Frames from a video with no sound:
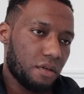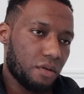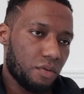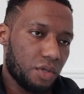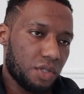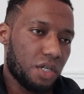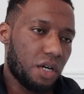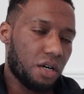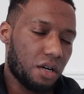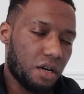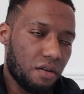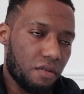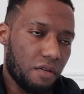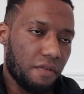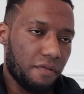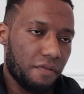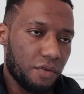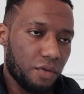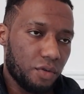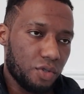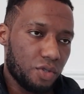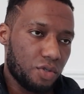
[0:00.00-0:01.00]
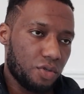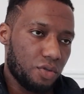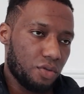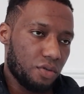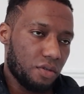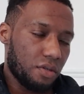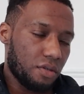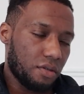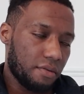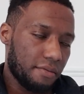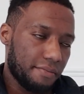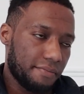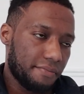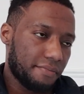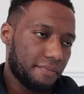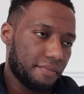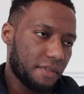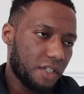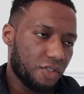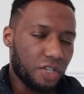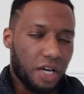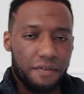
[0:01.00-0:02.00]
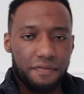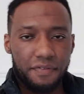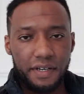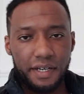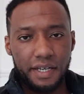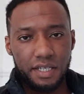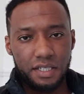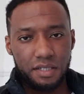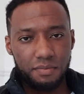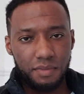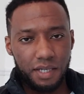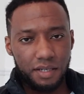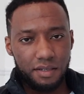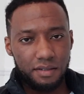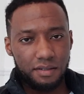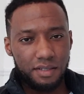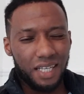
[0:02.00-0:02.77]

which I'm gonna reveal soon. They try finesse man.